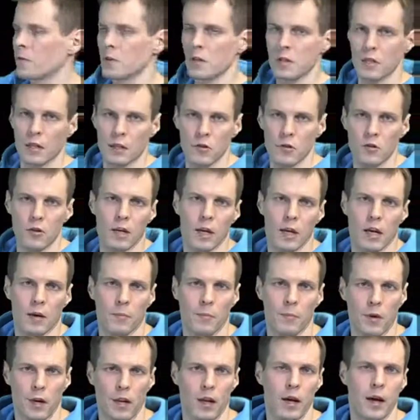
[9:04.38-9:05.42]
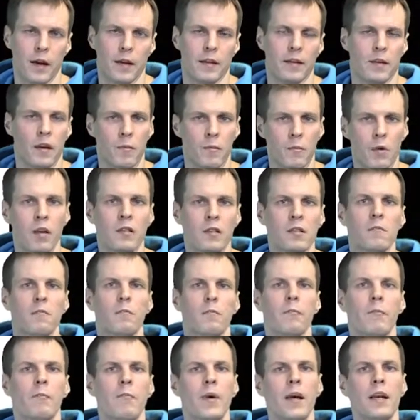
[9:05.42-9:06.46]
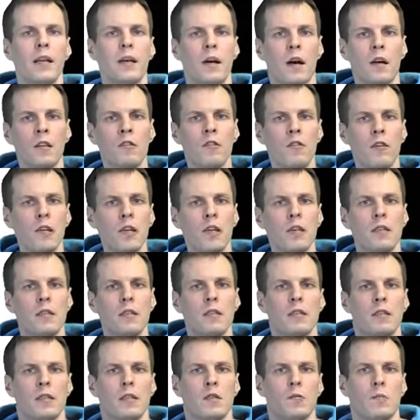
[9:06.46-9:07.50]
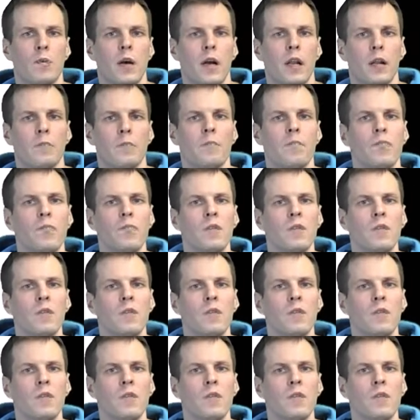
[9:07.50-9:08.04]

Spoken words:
that you can apply, and there are many other indices as well.